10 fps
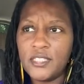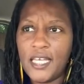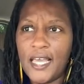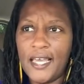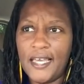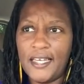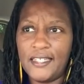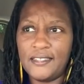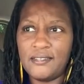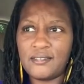
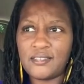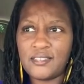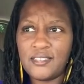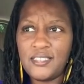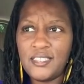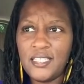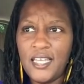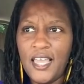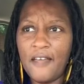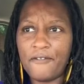And
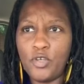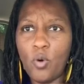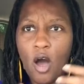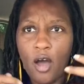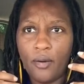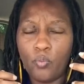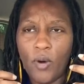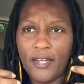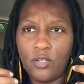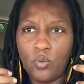if you are
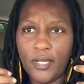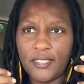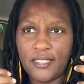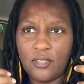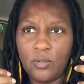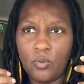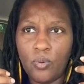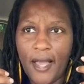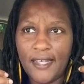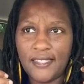one
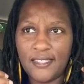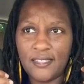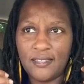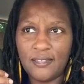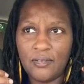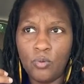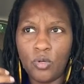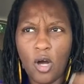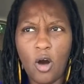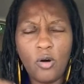who
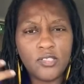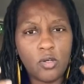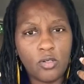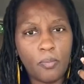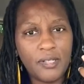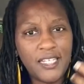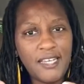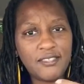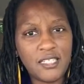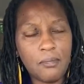calls on or
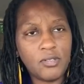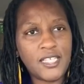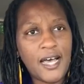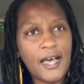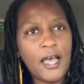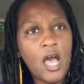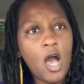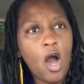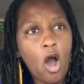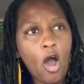believes in the Most High,
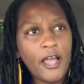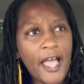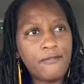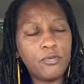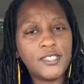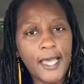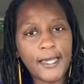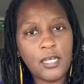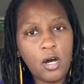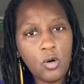have you
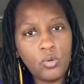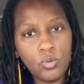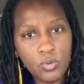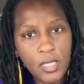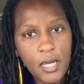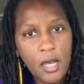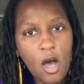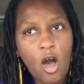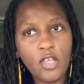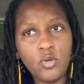taken hold?
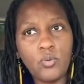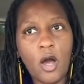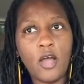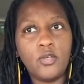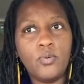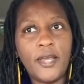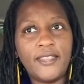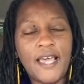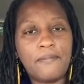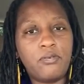Are you
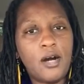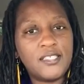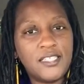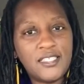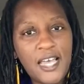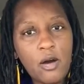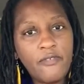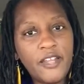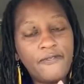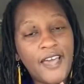in that process now
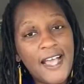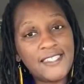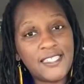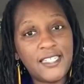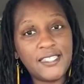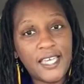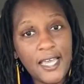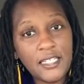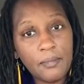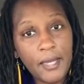of advancing His
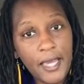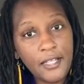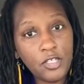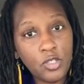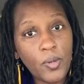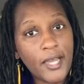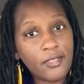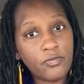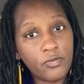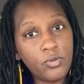kingdom in you
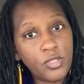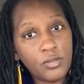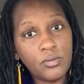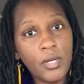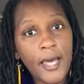and through you,